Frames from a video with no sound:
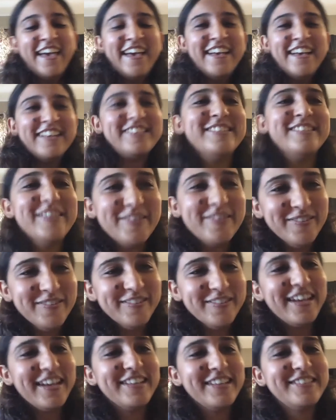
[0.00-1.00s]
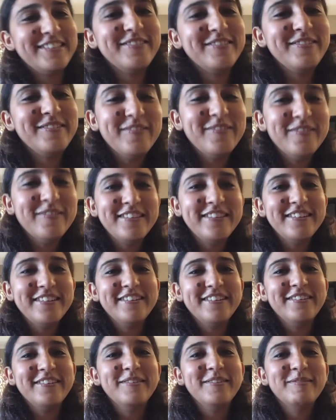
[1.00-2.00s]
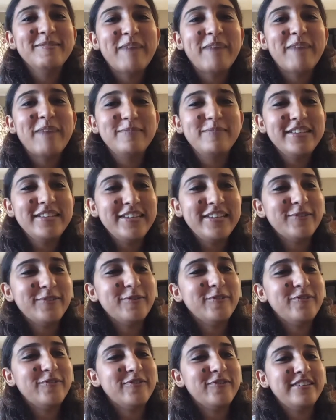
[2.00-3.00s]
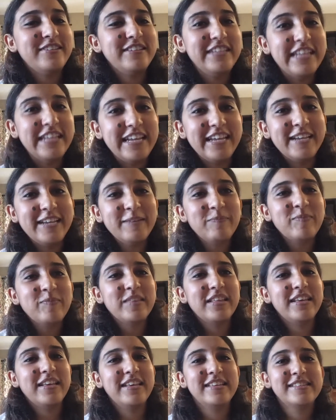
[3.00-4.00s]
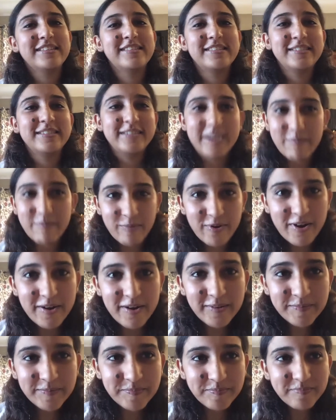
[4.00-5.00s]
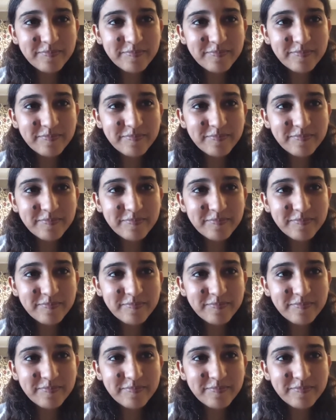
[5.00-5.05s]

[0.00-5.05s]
So, as you know, the Bible hero for today is Deborah.